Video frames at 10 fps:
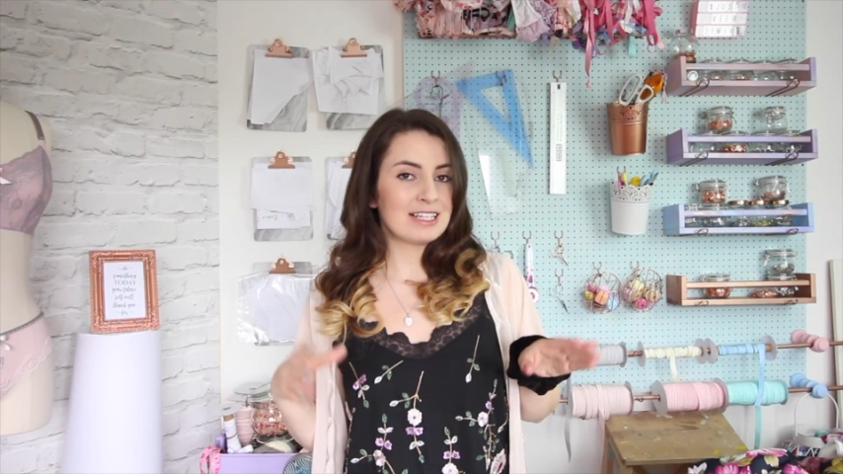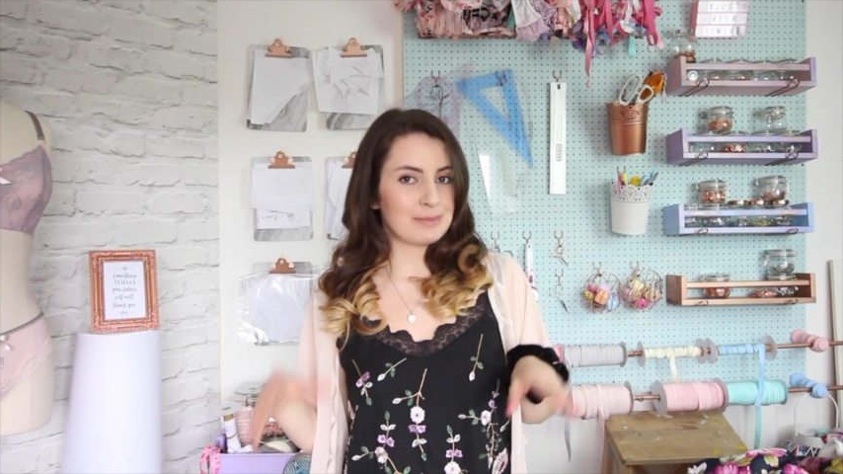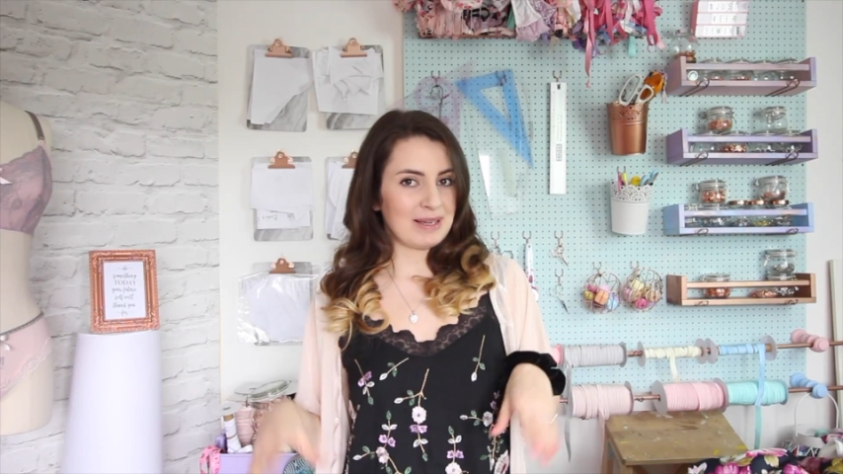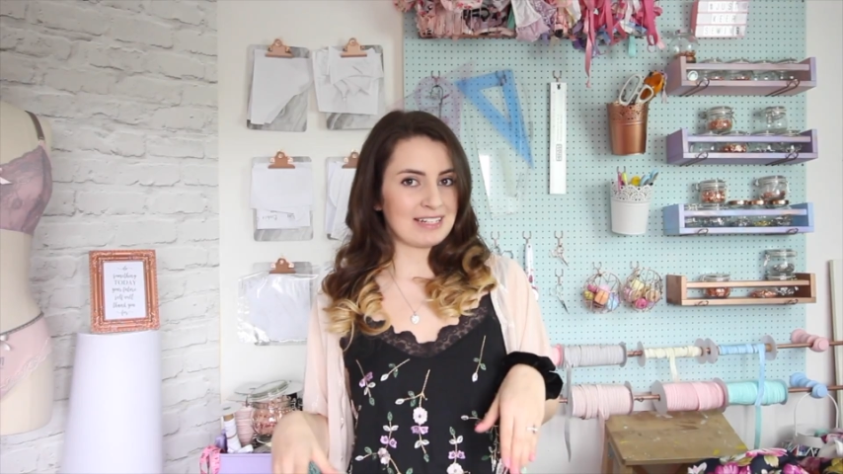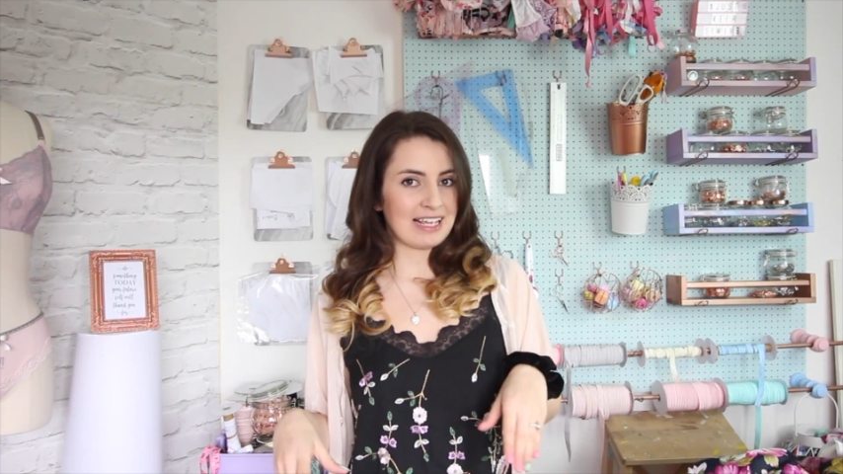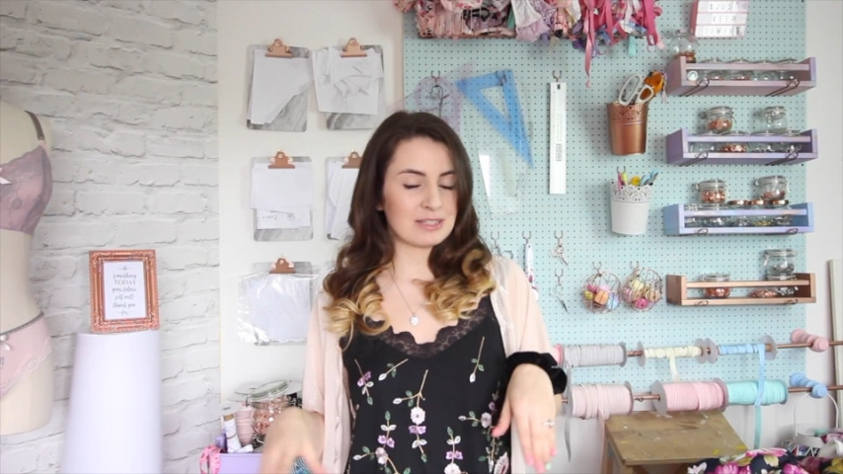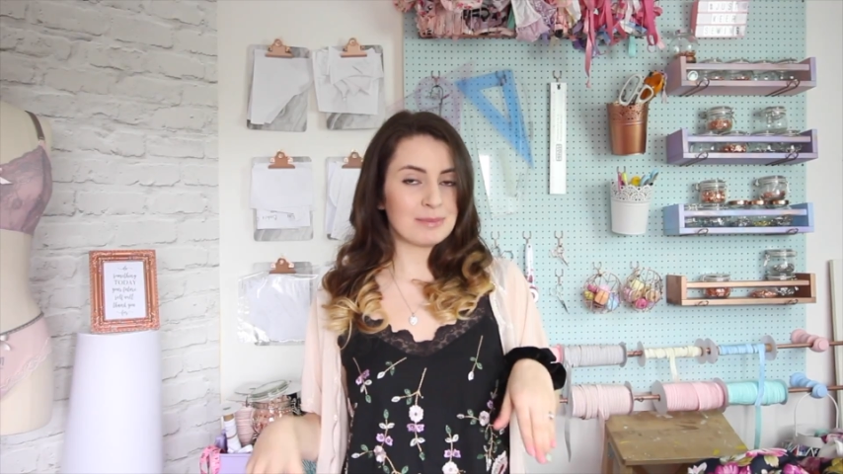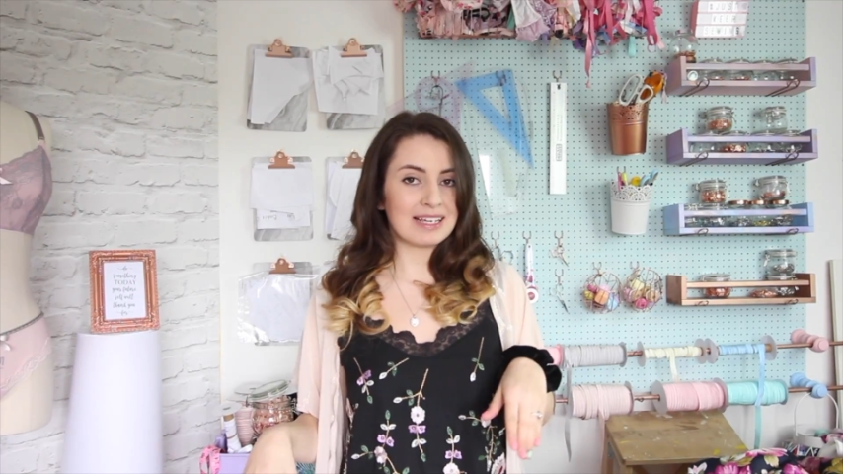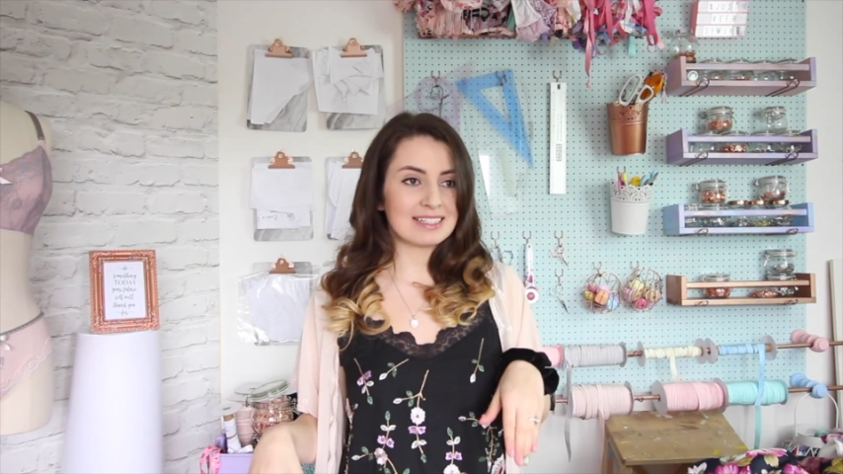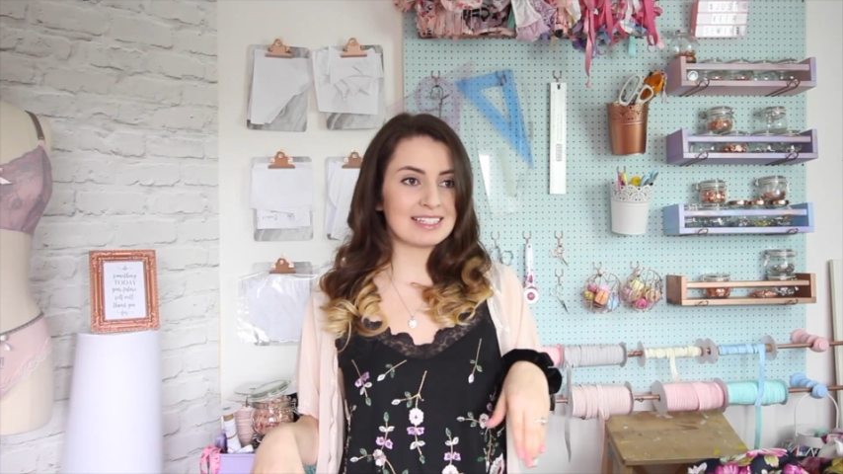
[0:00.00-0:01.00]
spandex
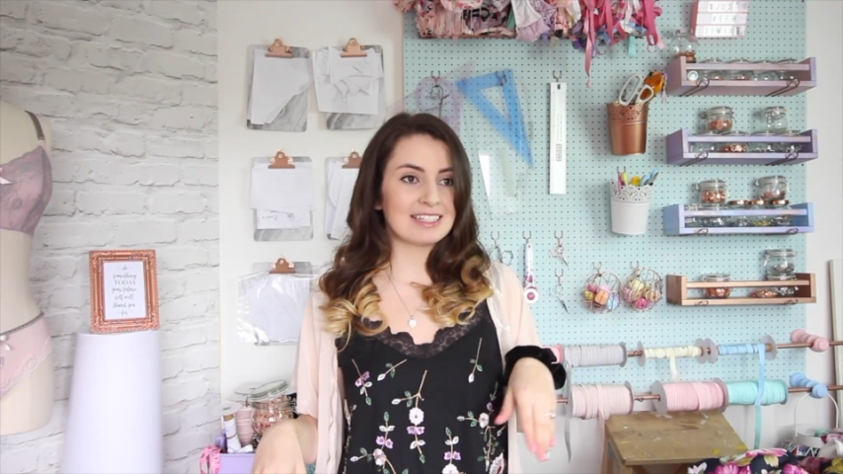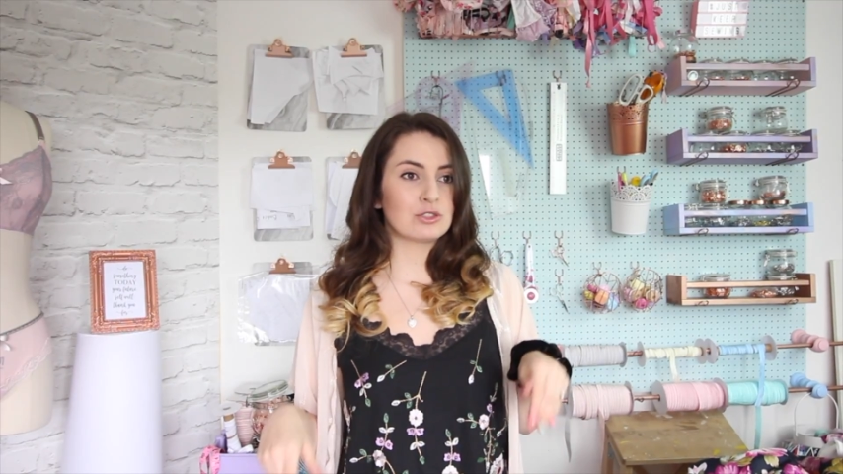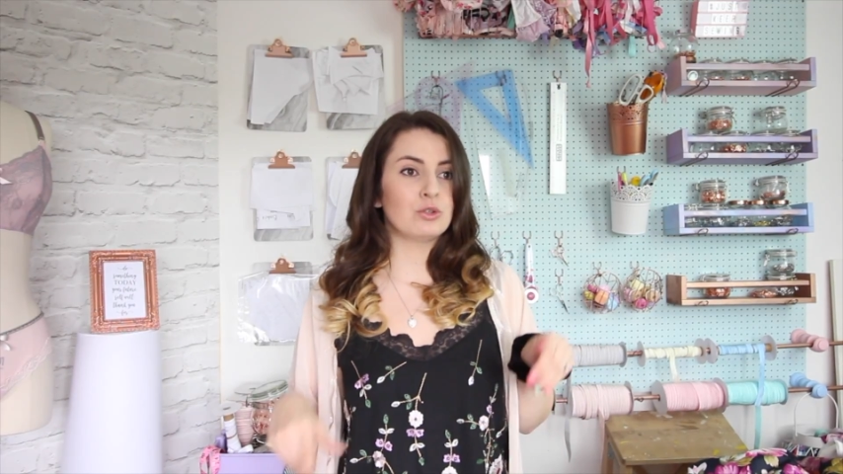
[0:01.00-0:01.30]
mixes,